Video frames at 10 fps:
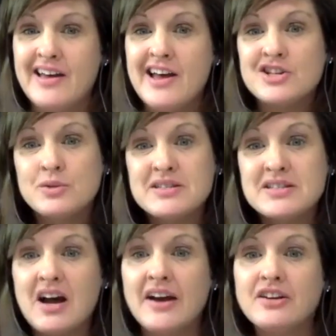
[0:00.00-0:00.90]
So it's
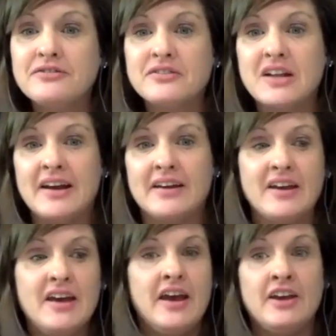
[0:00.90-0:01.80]
kind of like
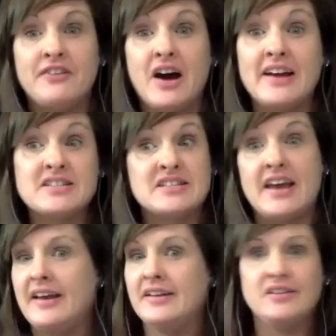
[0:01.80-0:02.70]
if I
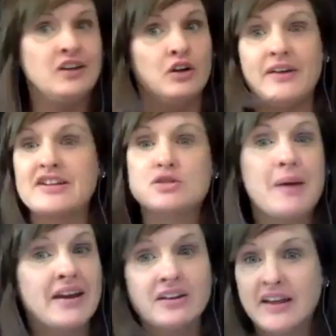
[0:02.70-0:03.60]
say, if I
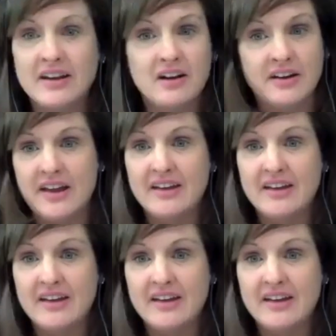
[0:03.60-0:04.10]
speculate on an